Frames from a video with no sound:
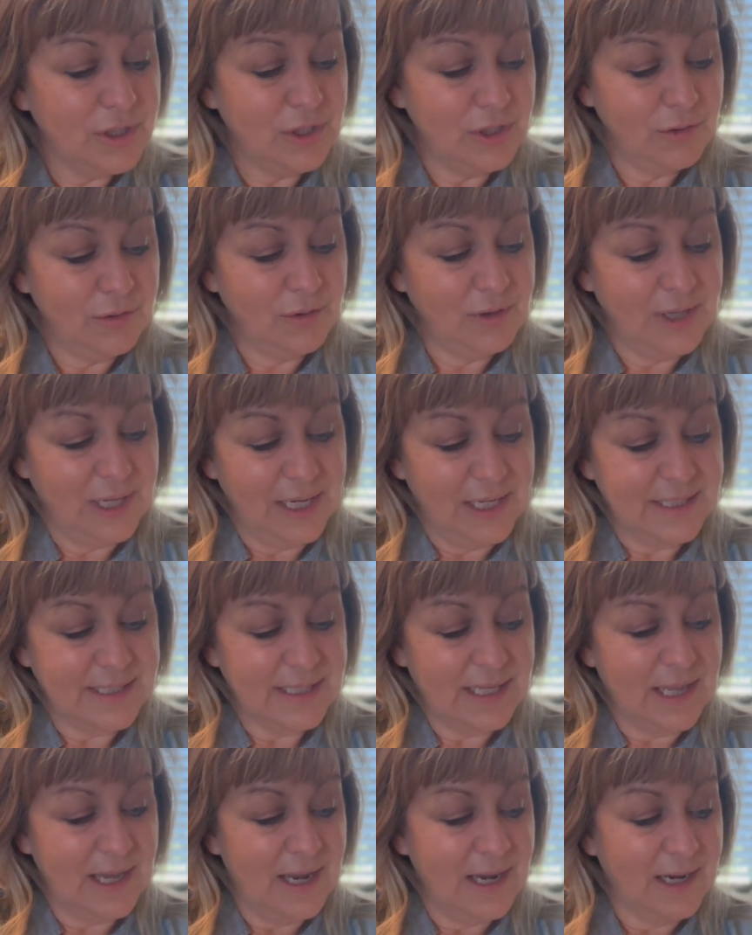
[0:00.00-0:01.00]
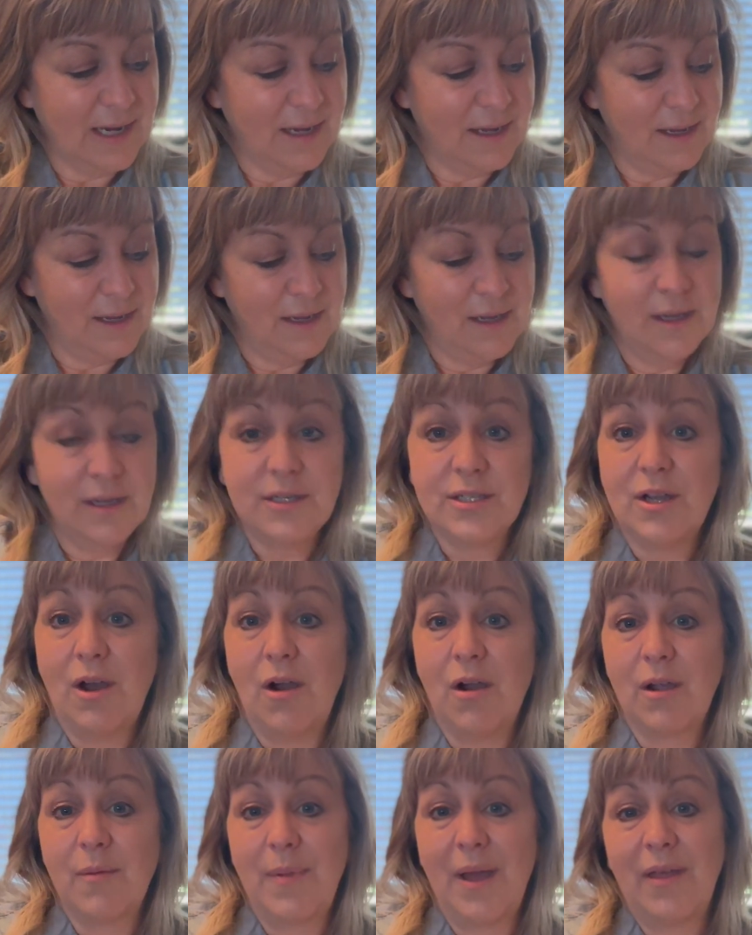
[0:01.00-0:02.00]
do things like
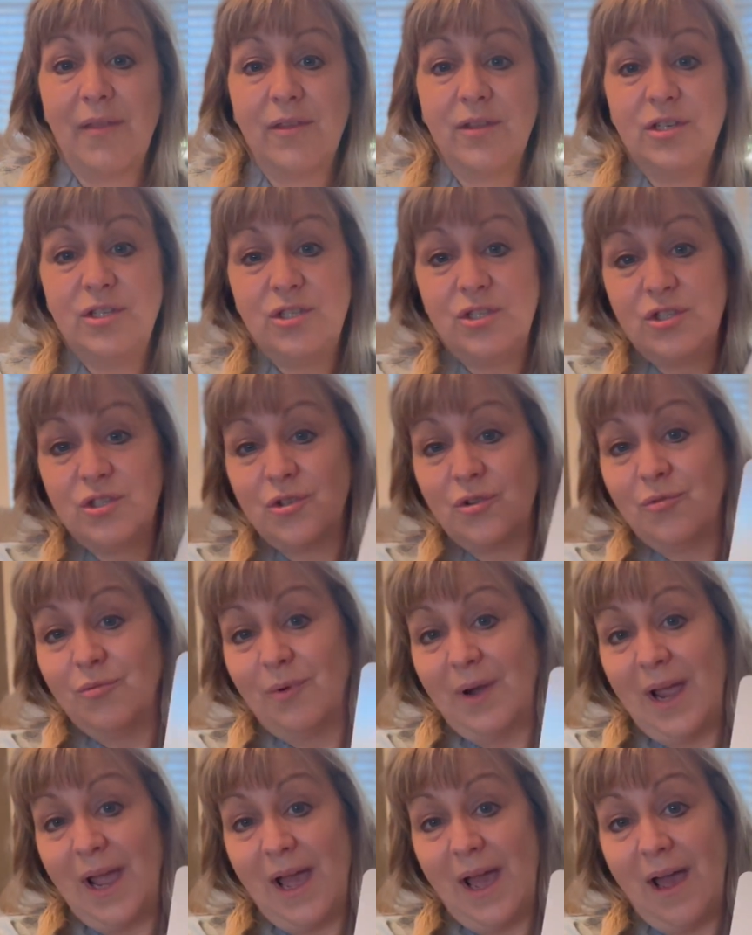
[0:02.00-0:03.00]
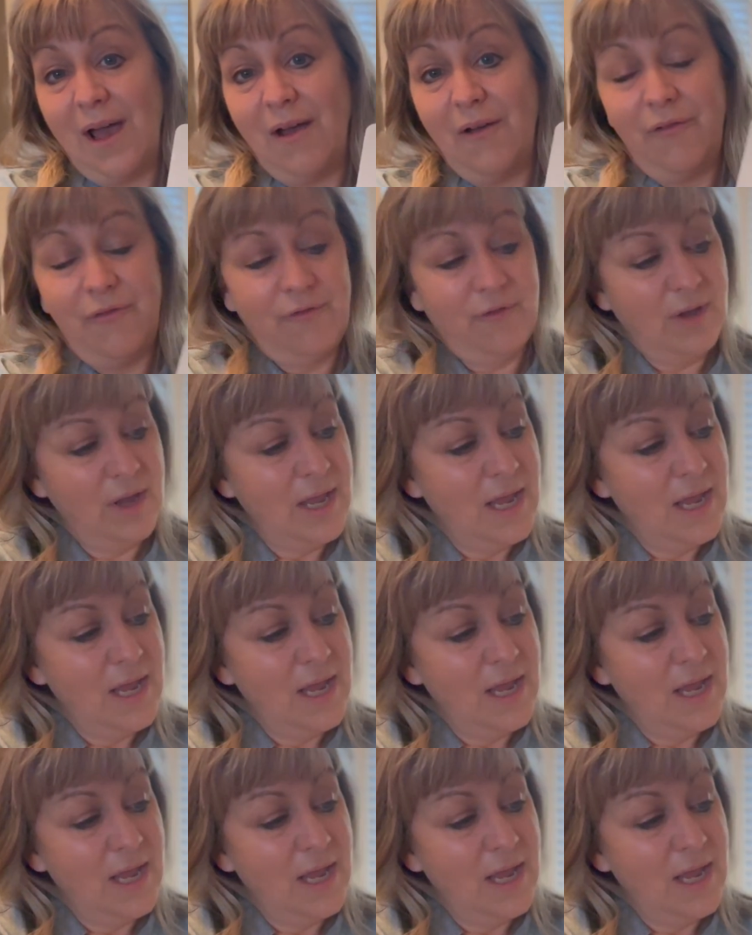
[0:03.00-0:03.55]
talk about the giraffe